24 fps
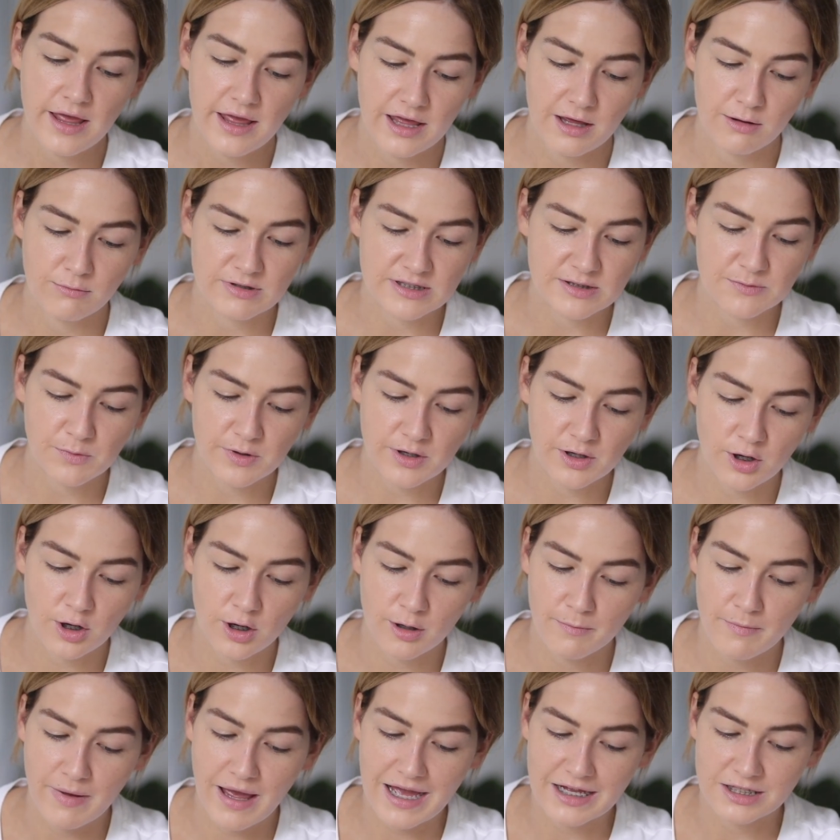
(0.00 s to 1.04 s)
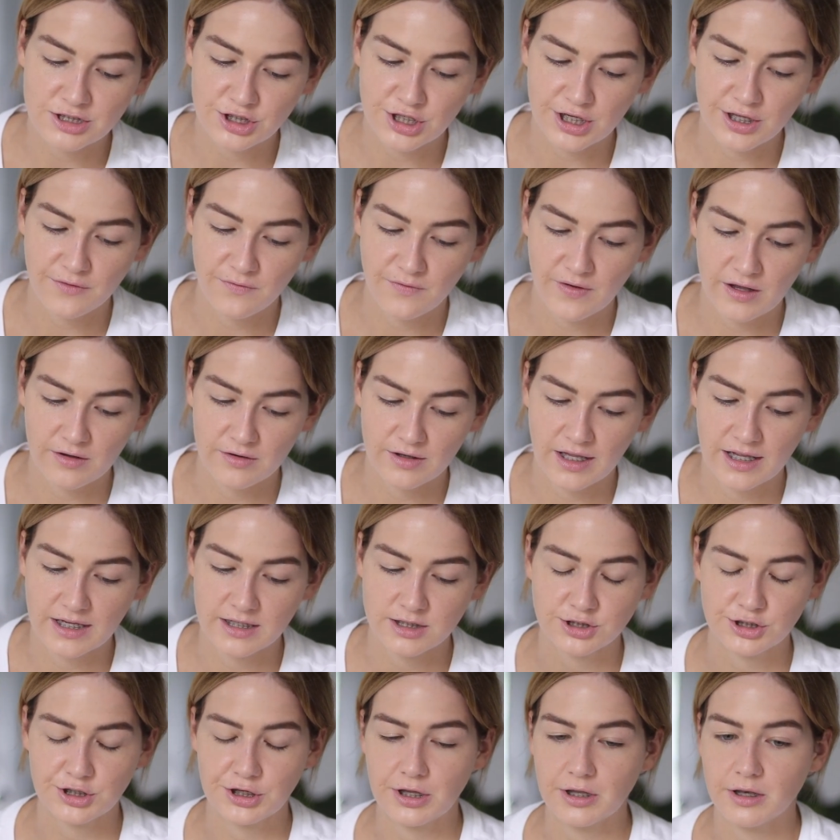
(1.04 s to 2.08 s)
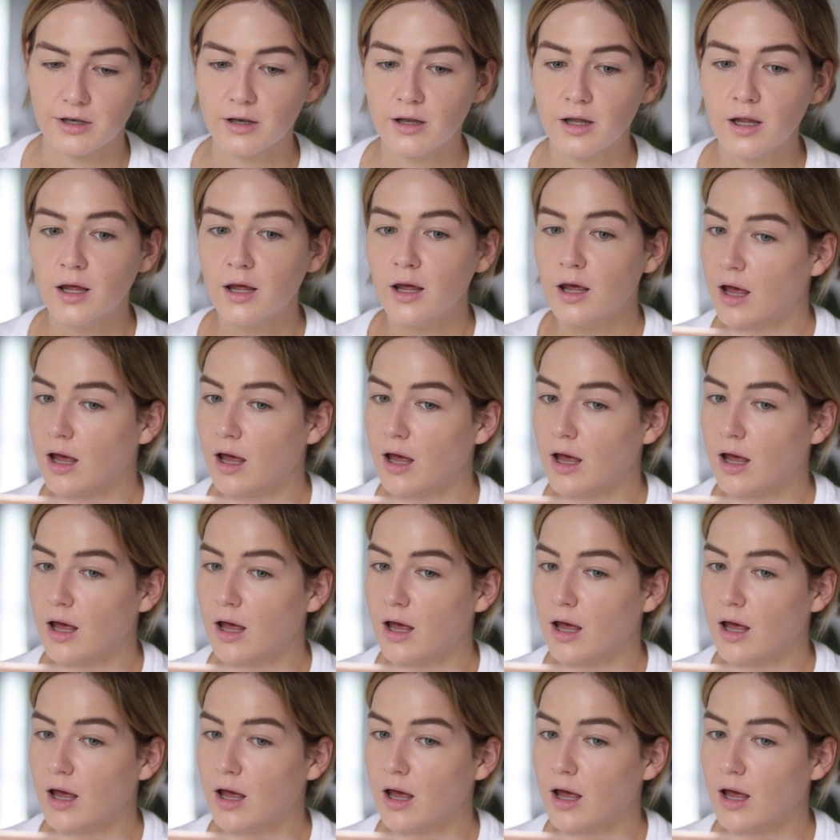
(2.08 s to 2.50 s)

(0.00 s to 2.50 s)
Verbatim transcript: It was when her Magic Foundation